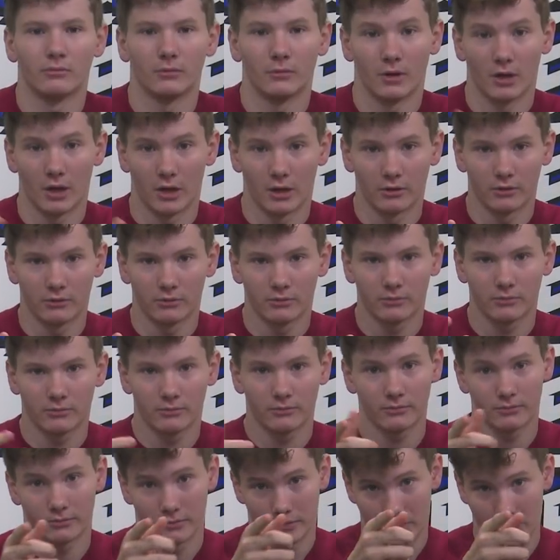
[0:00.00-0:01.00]
Hey,
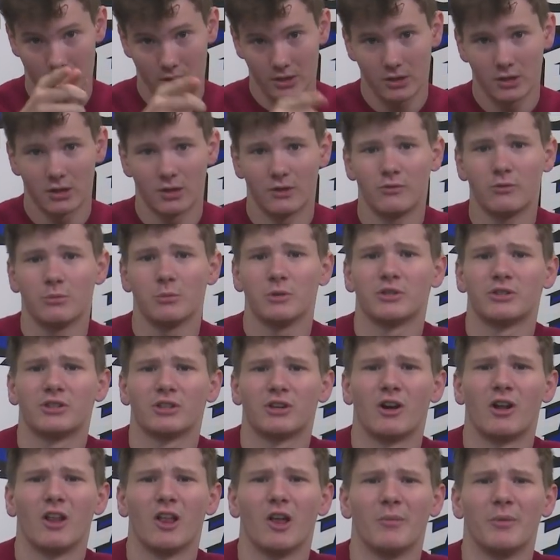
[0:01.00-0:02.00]
if you missed the
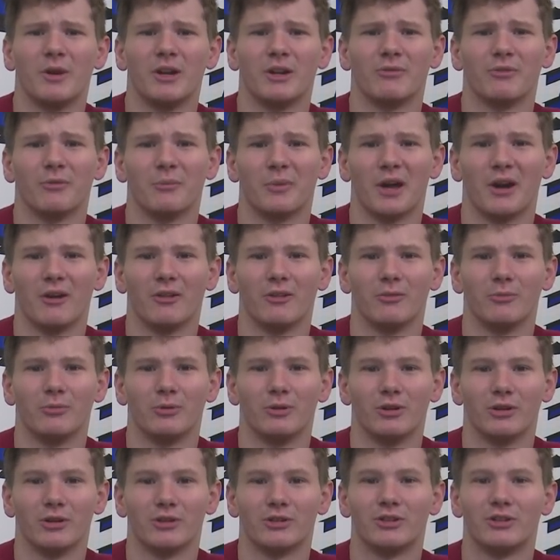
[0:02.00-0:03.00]
call-out meeting for Battle of the
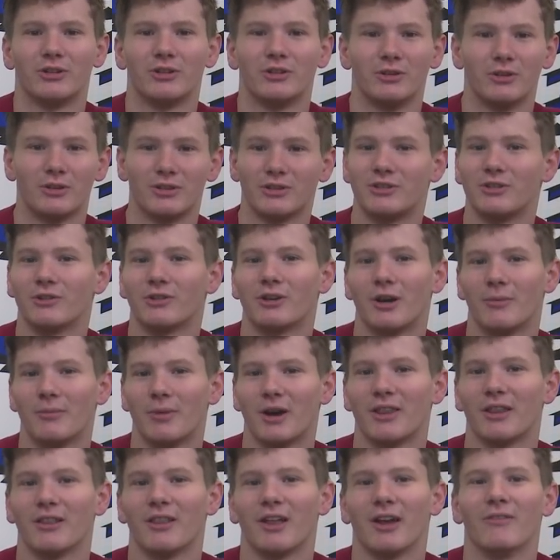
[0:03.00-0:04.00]
Books, you can still come by
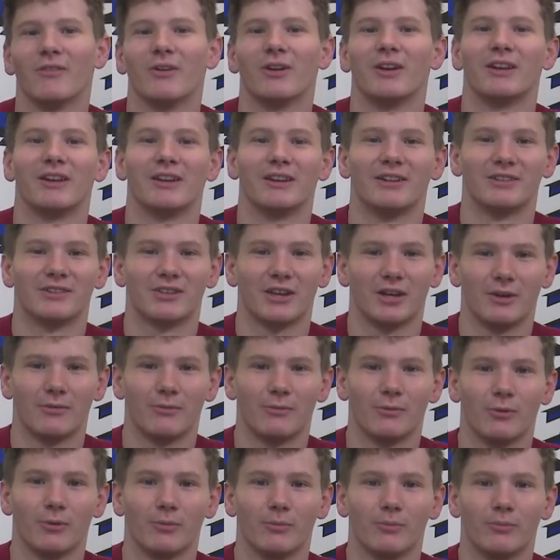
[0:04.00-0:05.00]
the library to get a sign-up
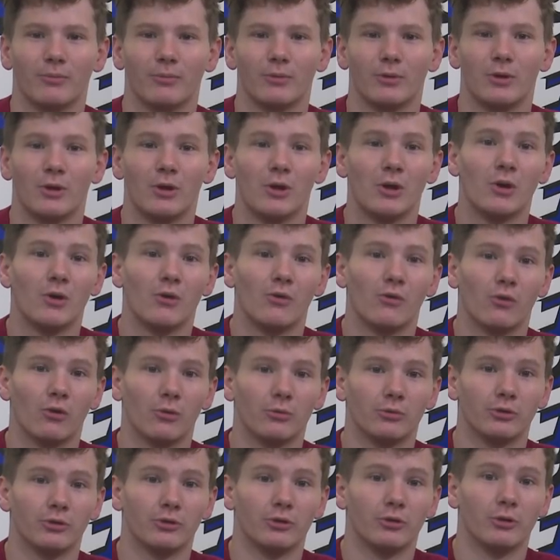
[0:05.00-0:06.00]
form.
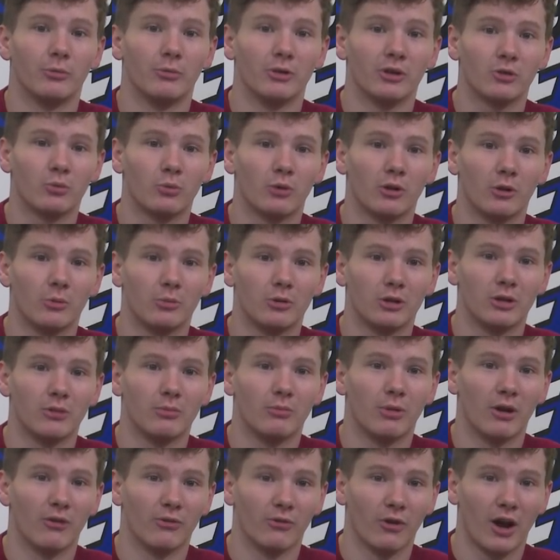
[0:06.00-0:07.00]
Forms are due to Miss Willoughby
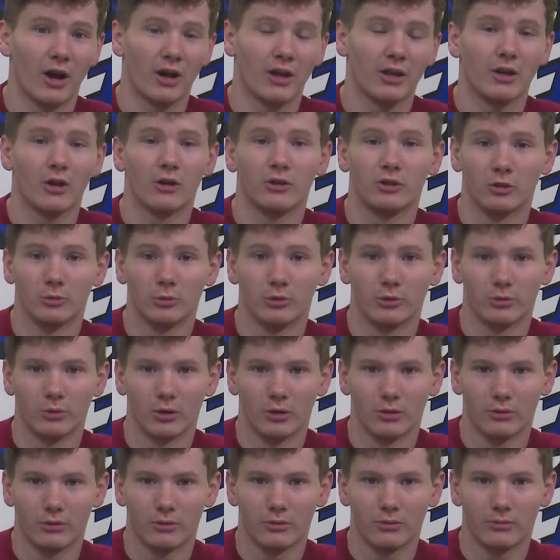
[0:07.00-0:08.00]
by Friday, October 12th.
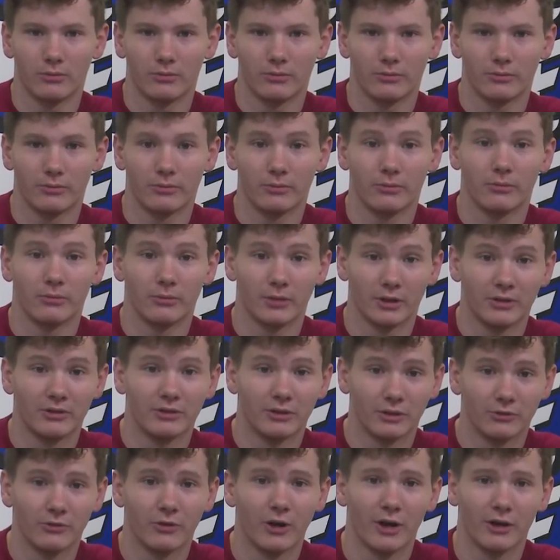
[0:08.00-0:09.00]
That's
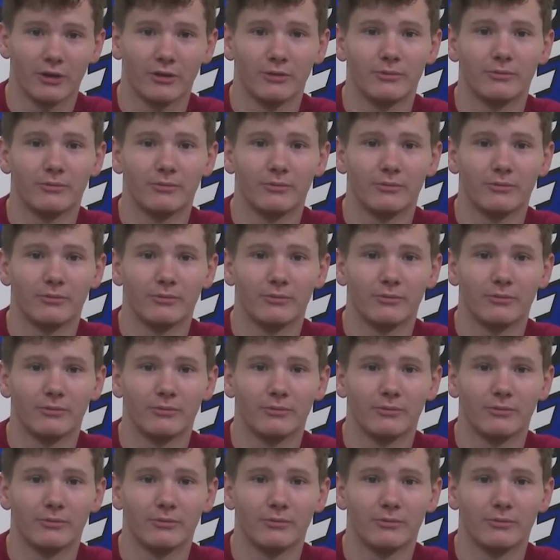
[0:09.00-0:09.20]
this Friday.